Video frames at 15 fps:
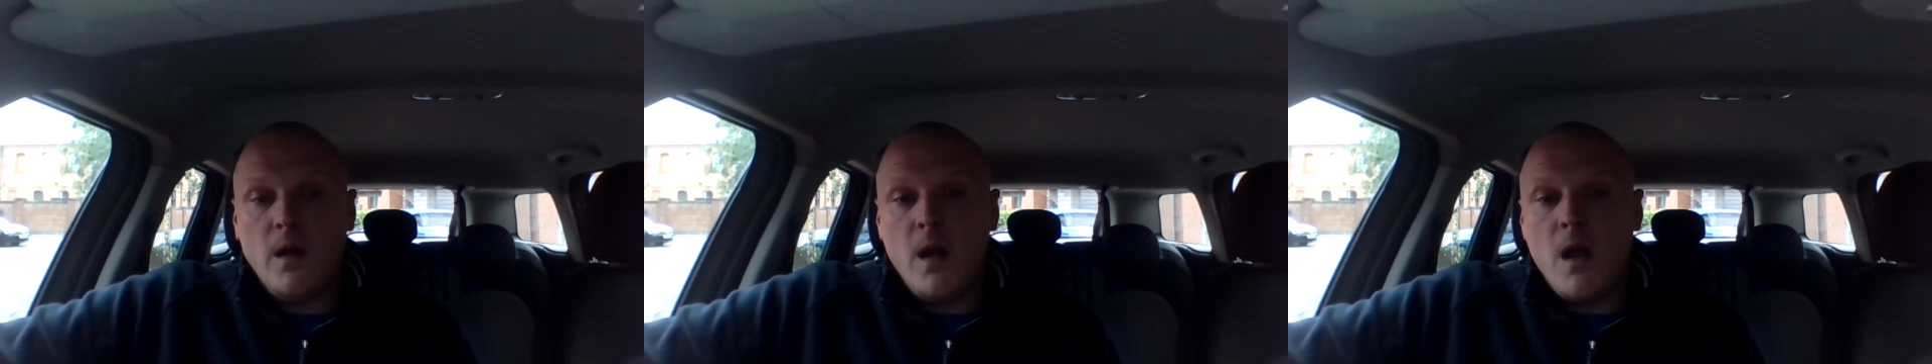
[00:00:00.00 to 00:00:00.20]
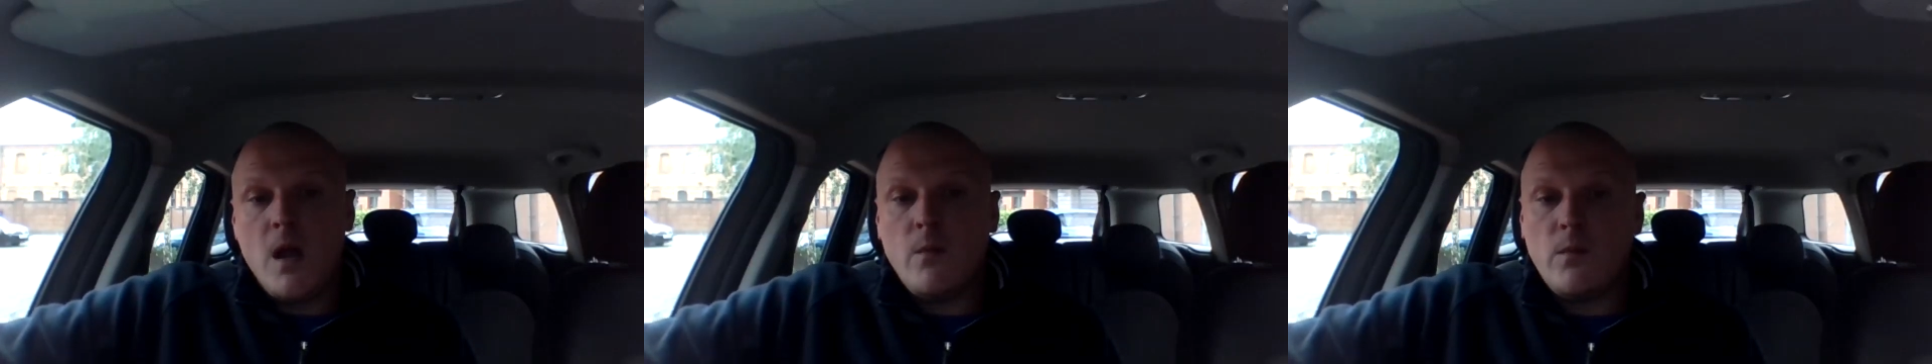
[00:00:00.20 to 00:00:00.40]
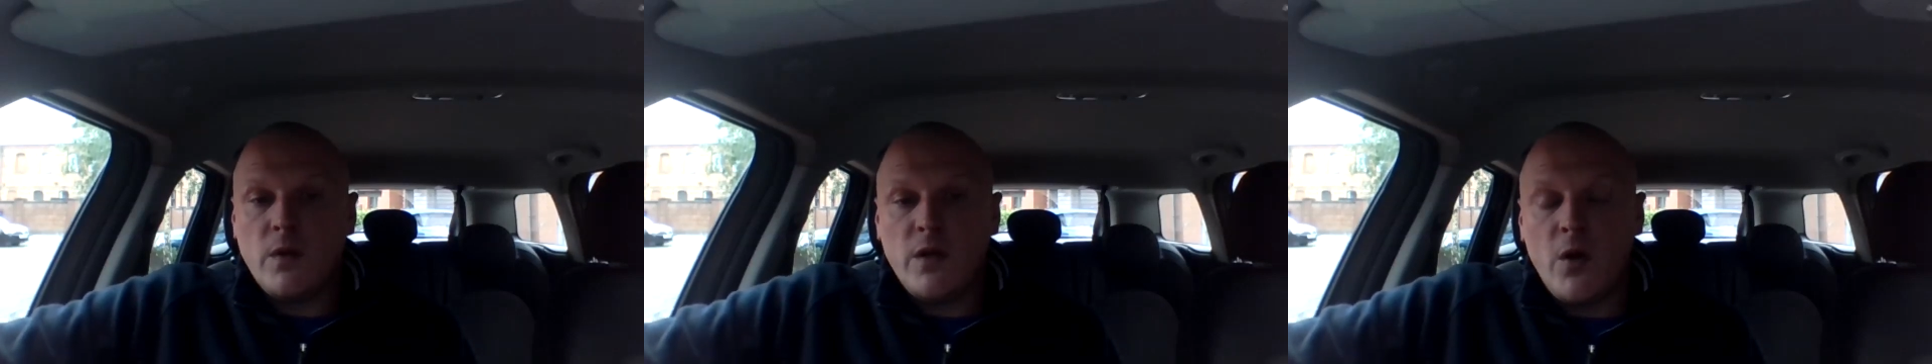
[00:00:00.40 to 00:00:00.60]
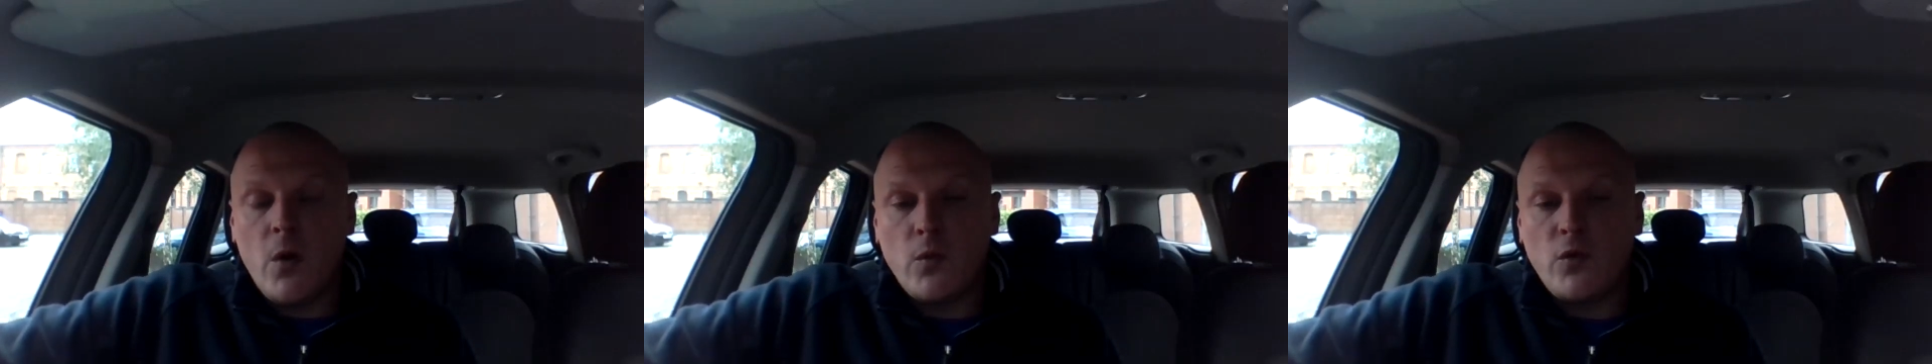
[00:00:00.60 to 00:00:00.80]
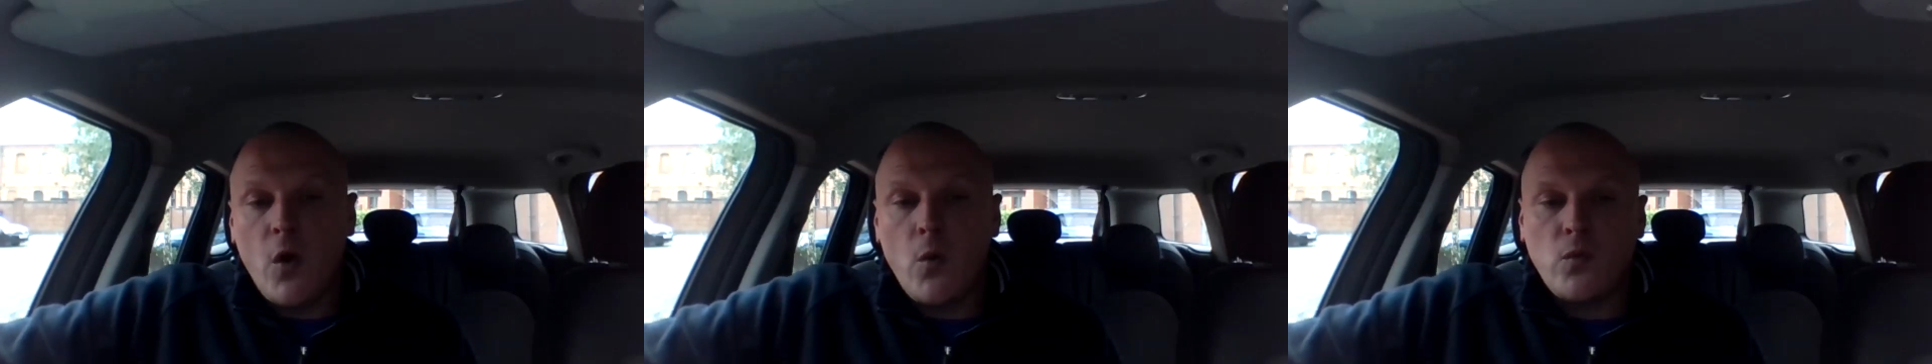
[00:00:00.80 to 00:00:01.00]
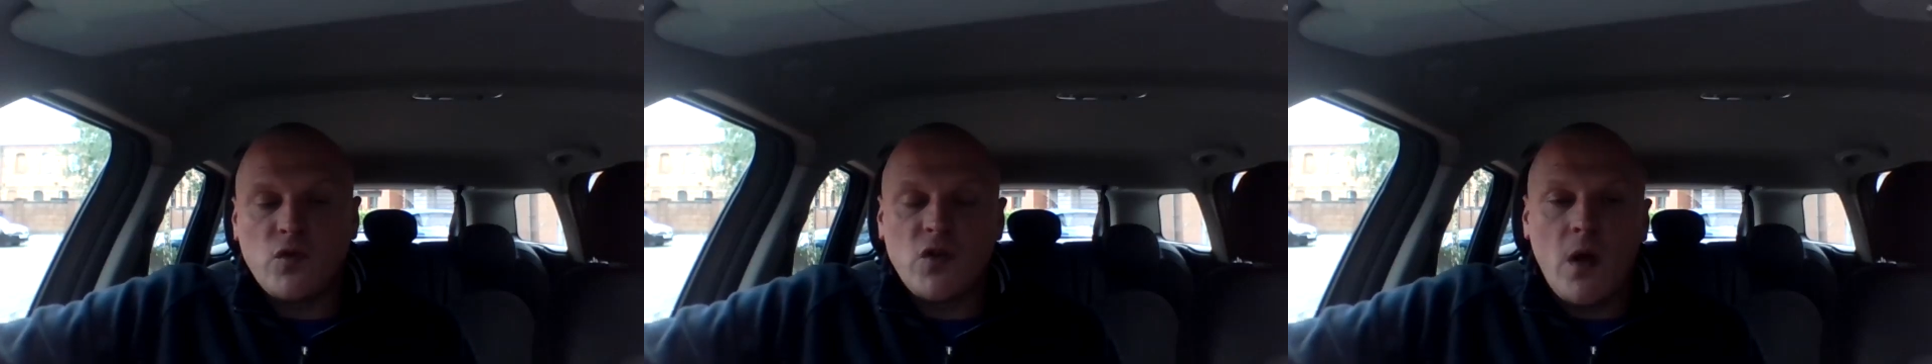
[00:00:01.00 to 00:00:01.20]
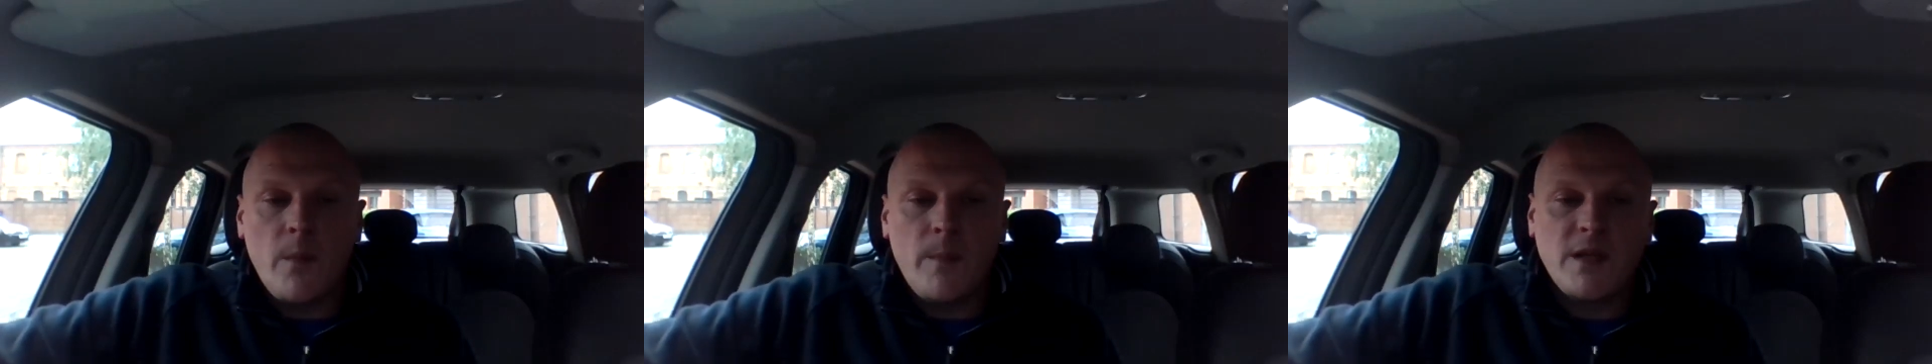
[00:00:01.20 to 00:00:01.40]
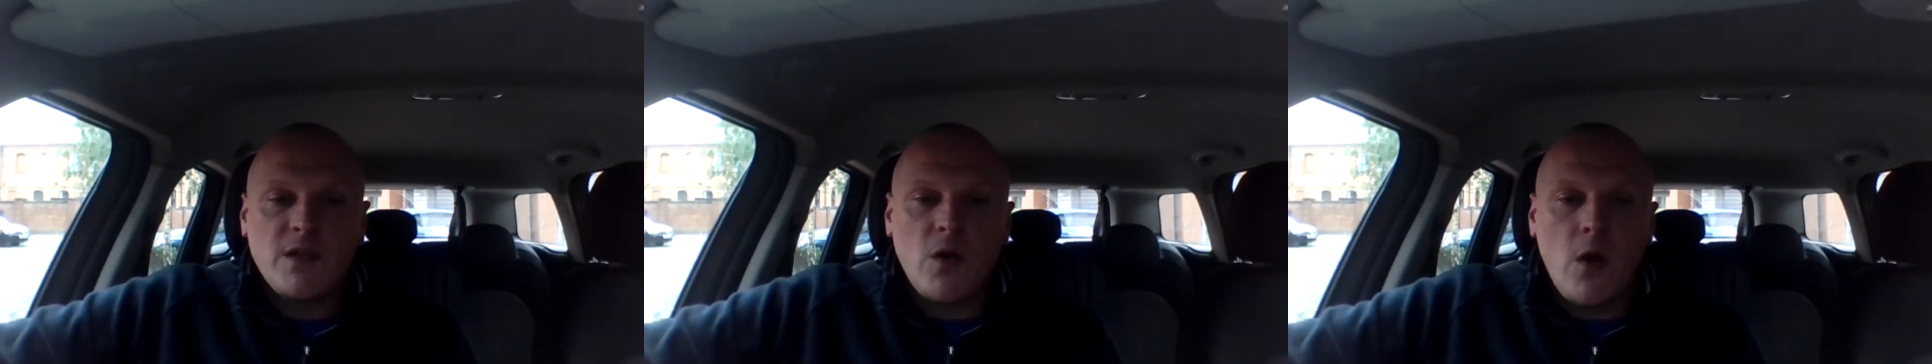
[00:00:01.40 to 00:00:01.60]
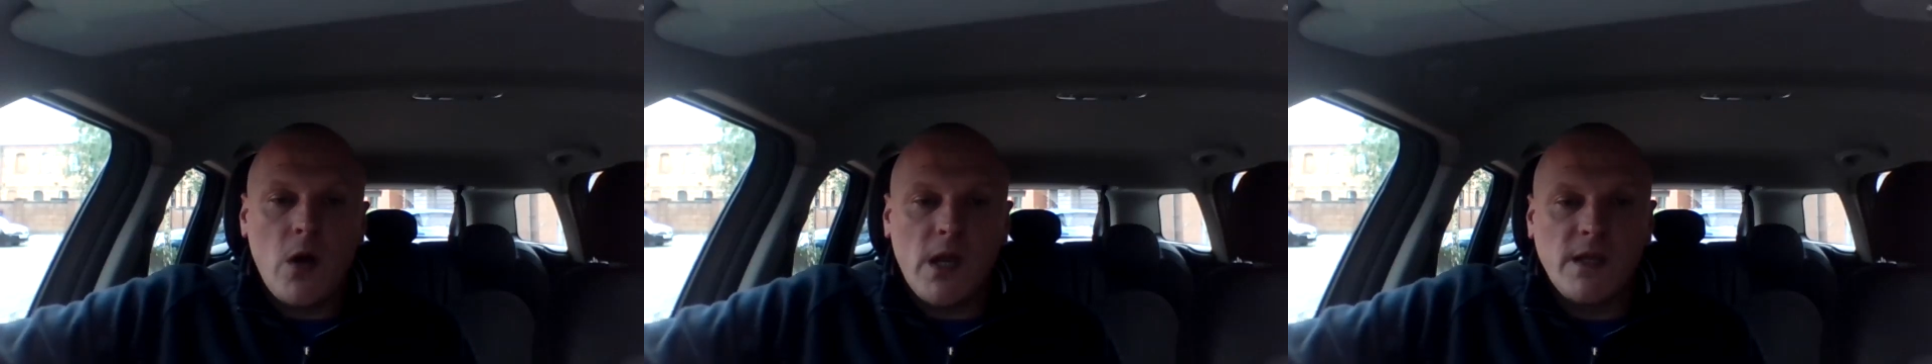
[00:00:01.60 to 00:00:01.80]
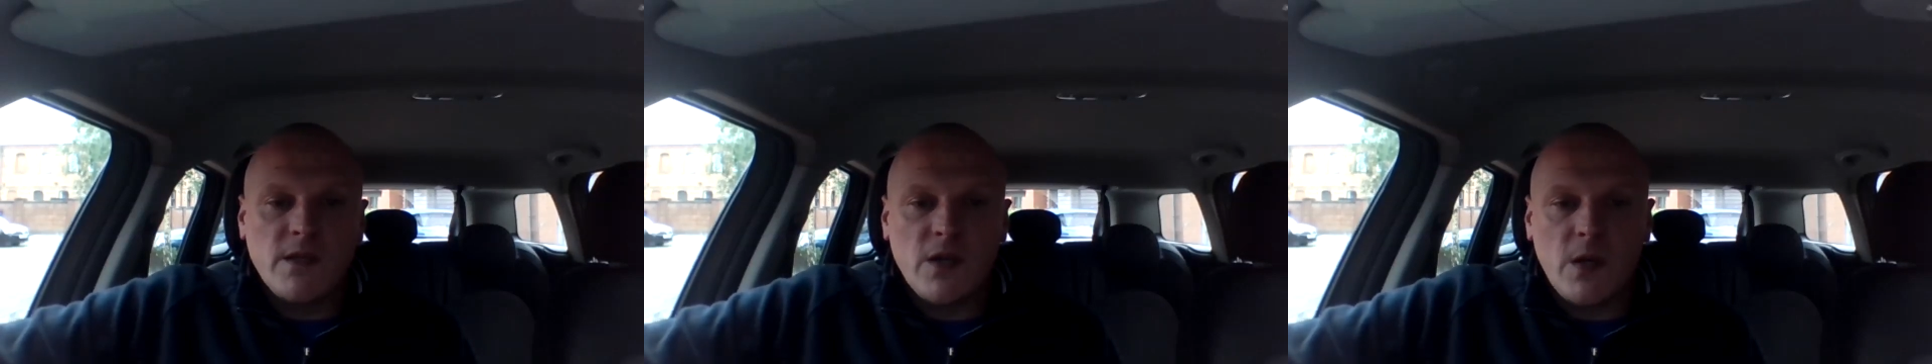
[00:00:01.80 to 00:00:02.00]
You know, don't sort of be
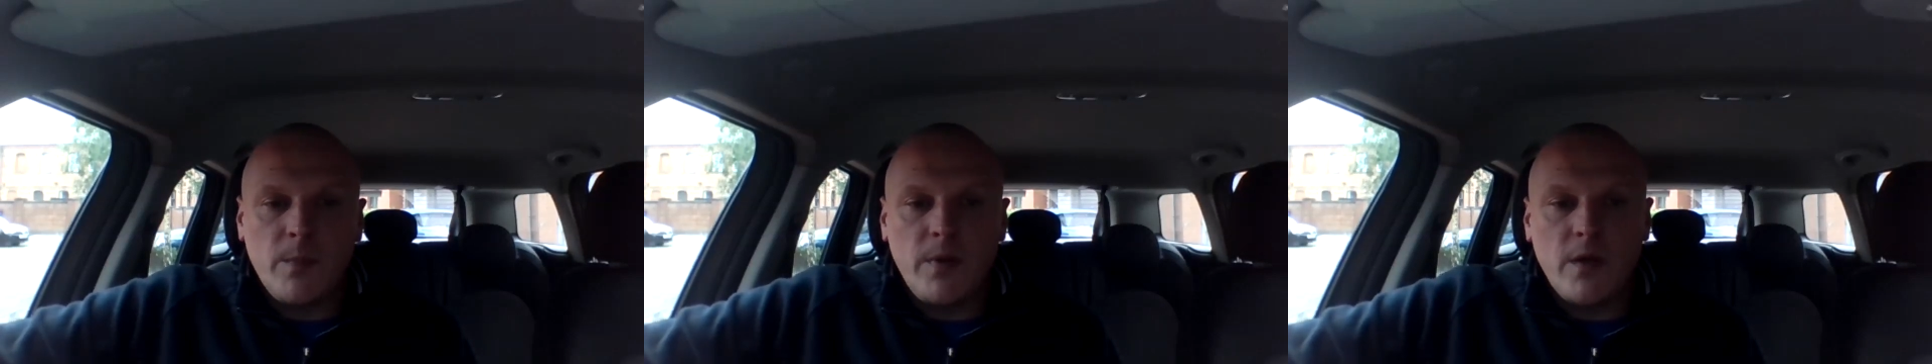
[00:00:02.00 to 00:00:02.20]
talking to the